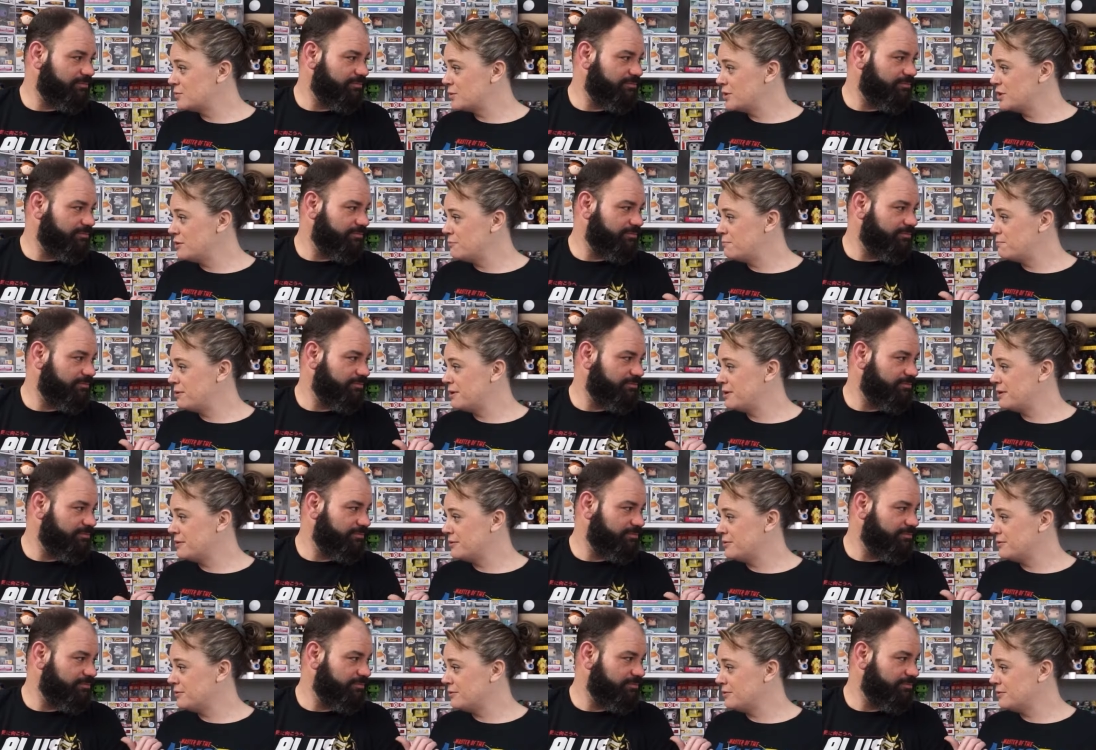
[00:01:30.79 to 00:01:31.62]
Speaker 1: where you
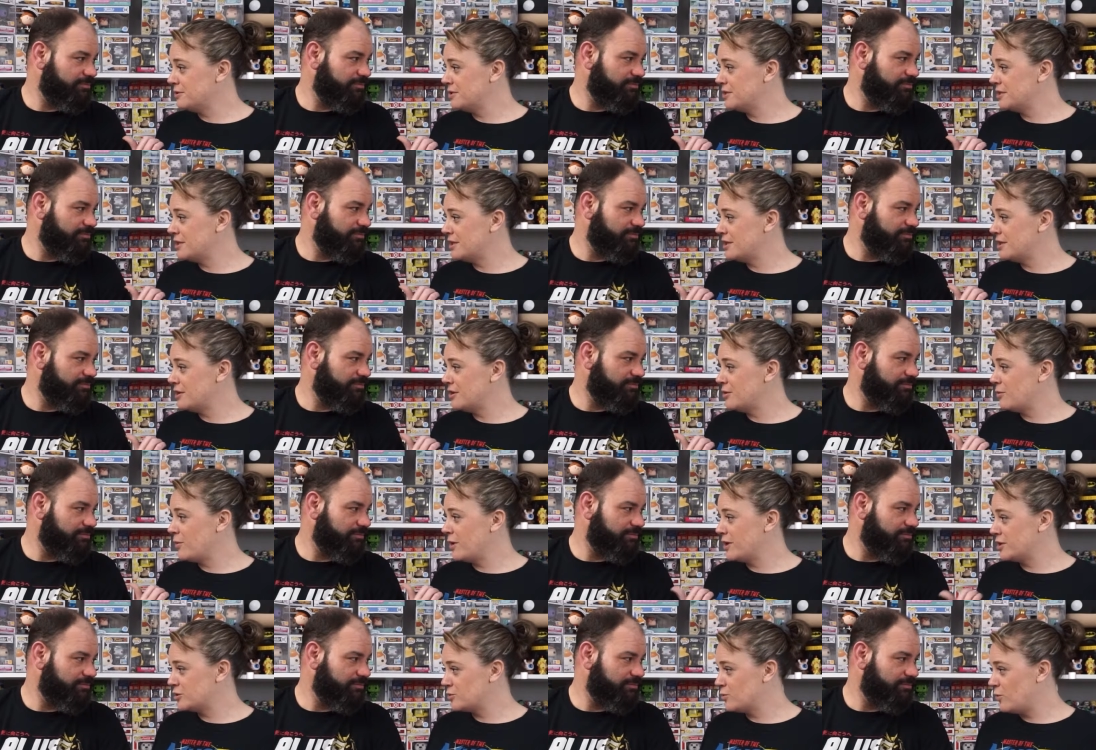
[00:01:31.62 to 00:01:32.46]
pilled the
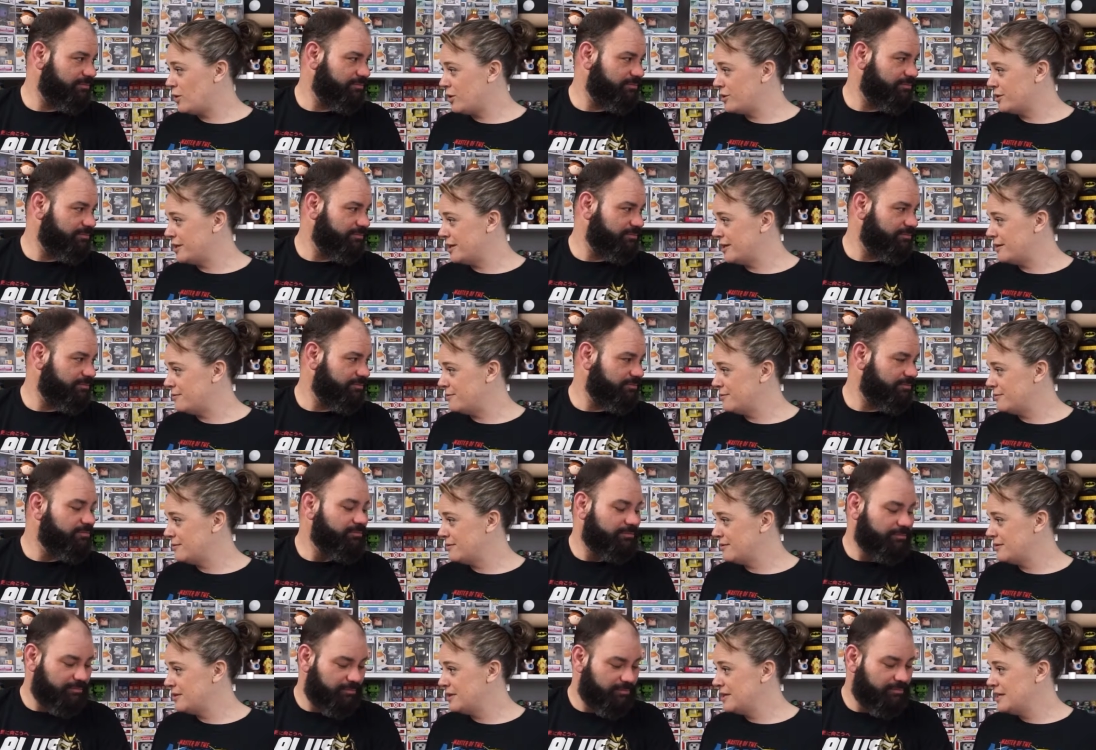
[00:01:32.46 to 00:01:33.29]
Where's Waldo,
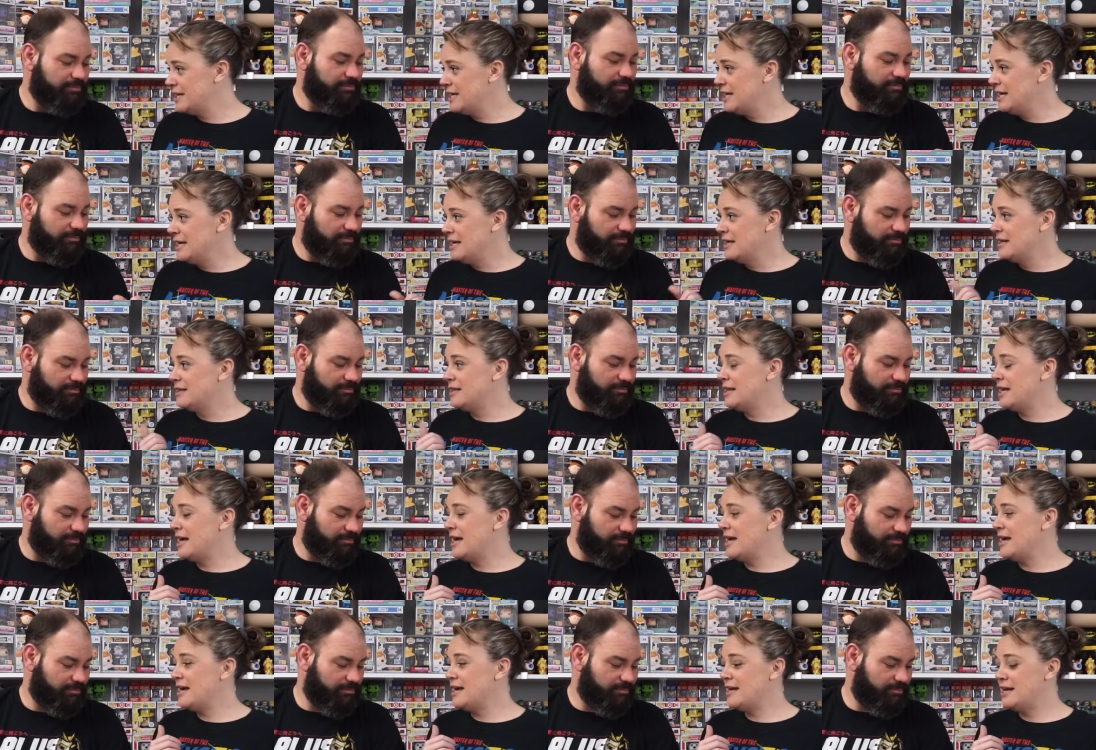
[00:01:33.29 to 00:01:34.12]

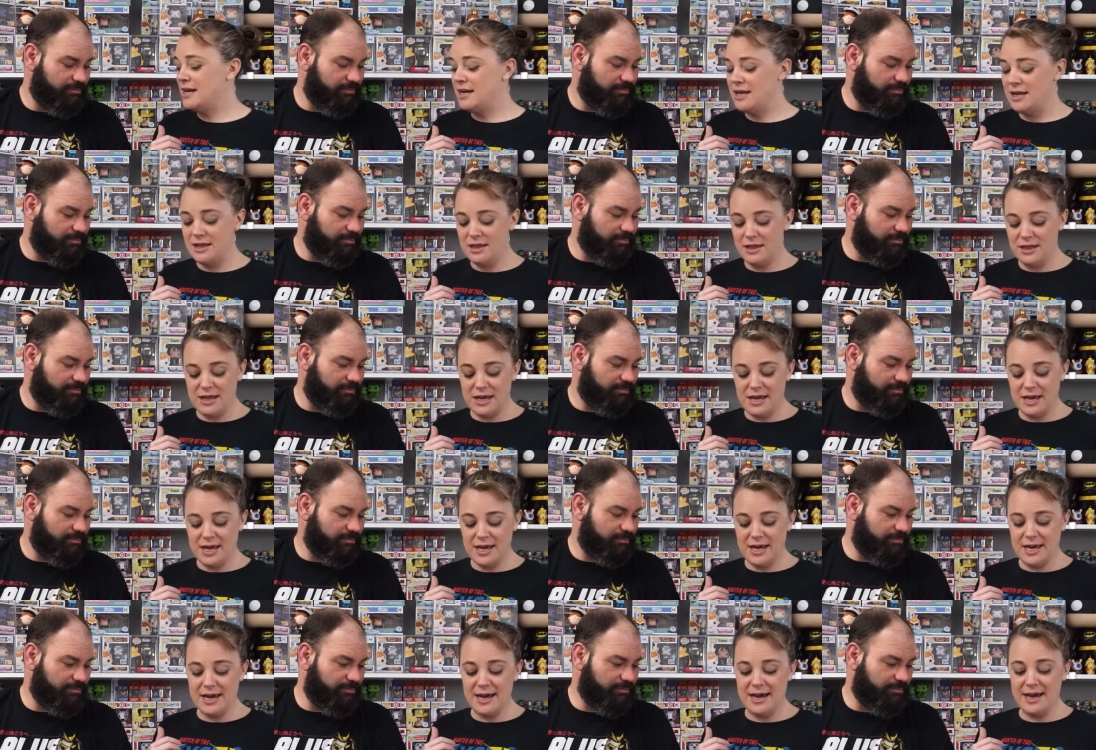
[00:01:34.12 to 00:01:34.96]
that
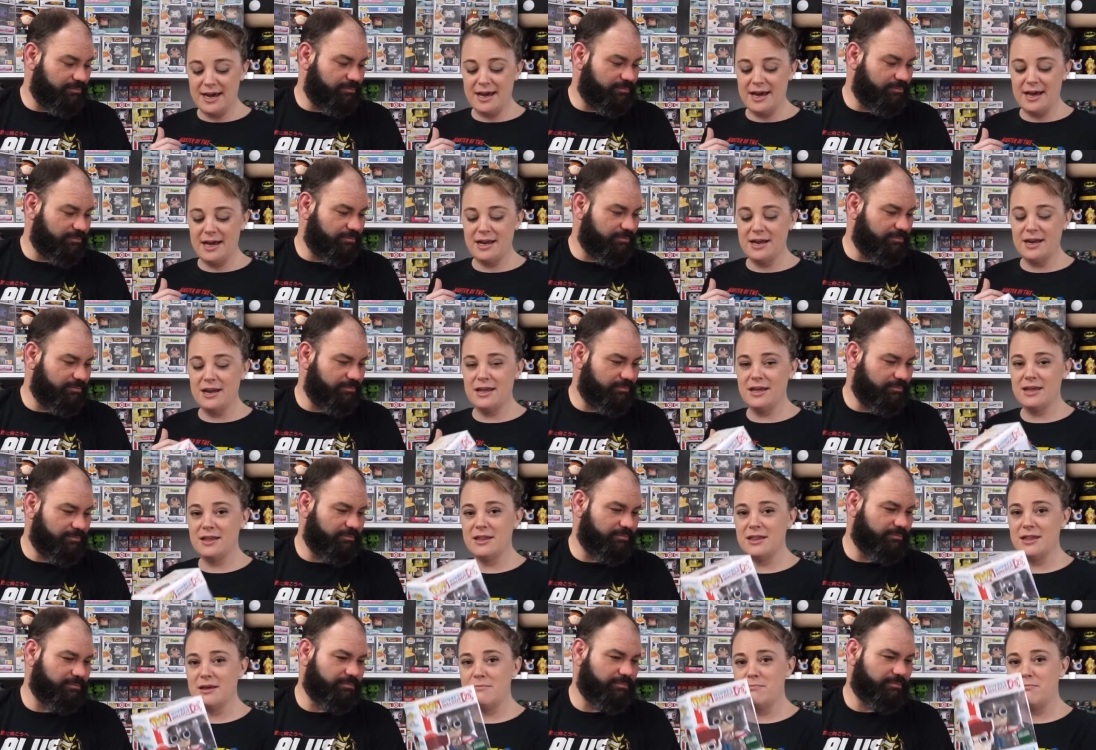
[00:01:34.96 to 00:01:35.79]
they had
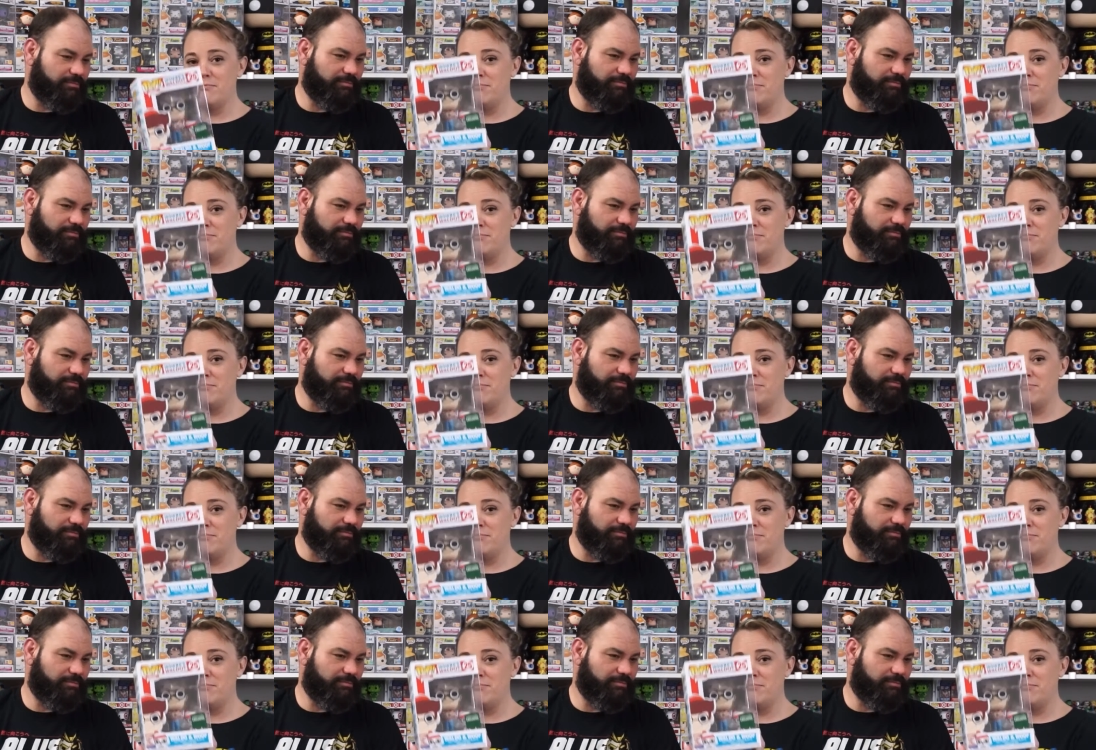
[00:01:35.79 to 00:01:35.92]
the